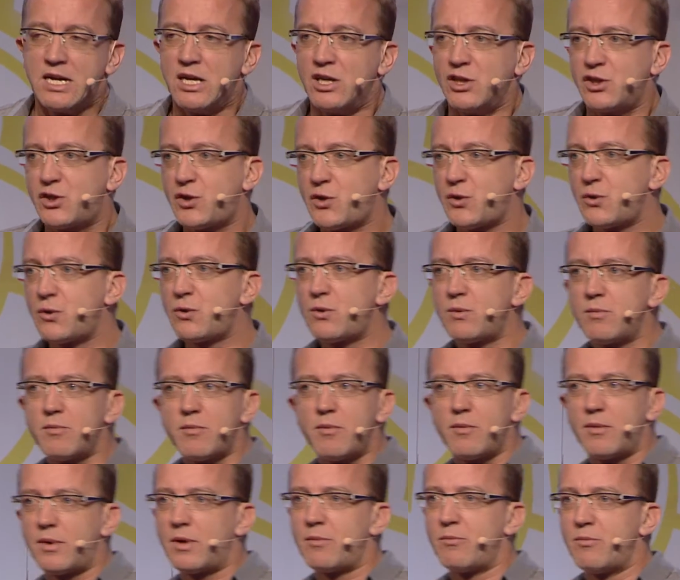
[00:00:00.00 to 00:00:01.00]
To
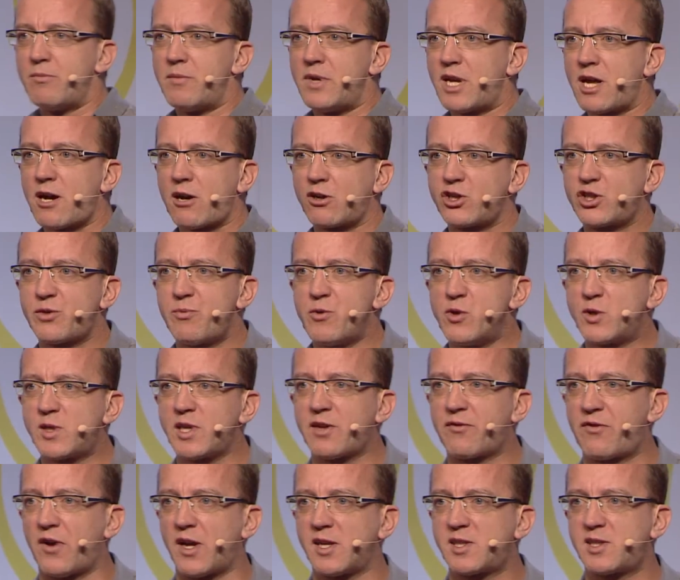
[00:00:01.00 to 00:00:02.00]
large music
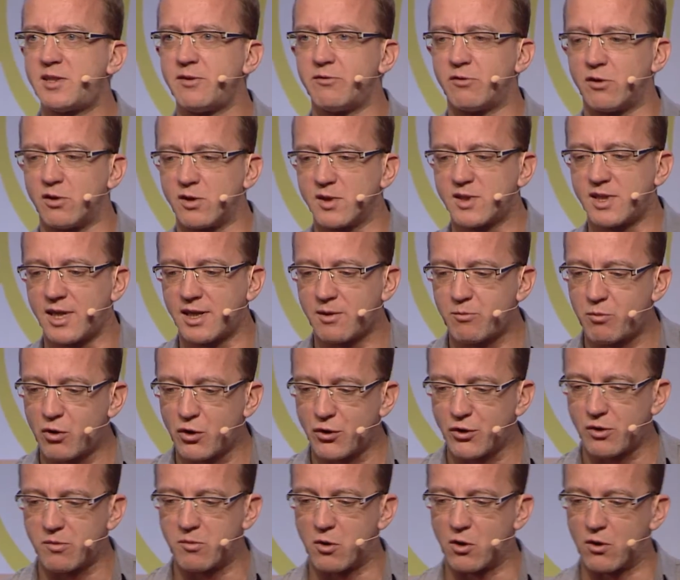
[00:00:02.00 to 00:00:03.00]
festivals like
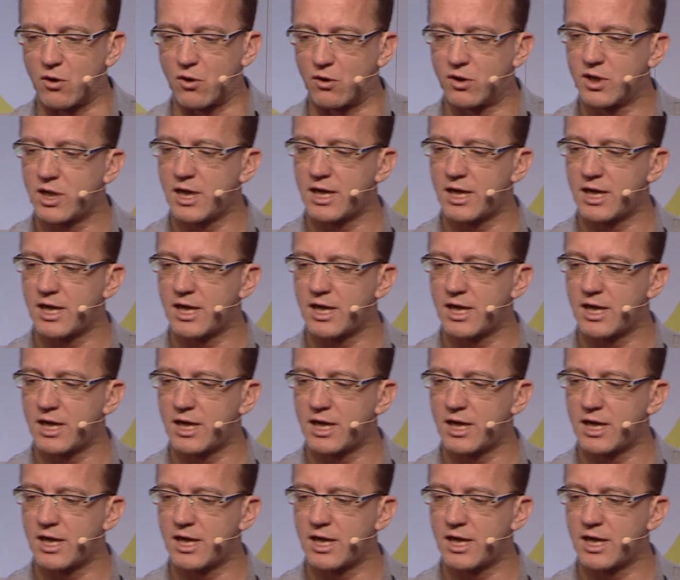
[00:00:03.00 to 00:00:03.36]
Bonobo,